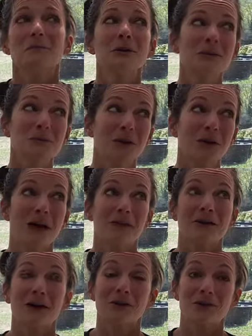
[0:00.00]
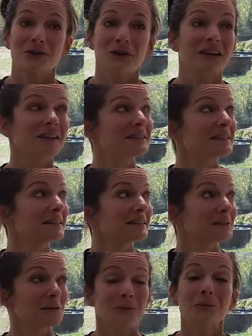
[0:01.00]
Plus, we don't have gutters on this,
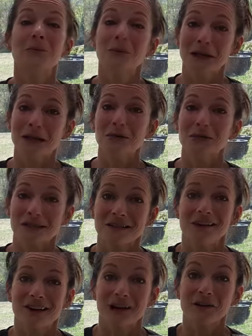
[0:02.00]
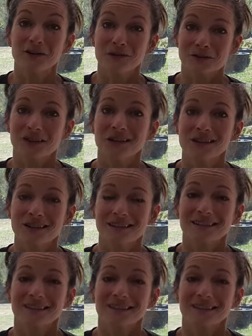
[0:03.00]
so we need to install gutters first.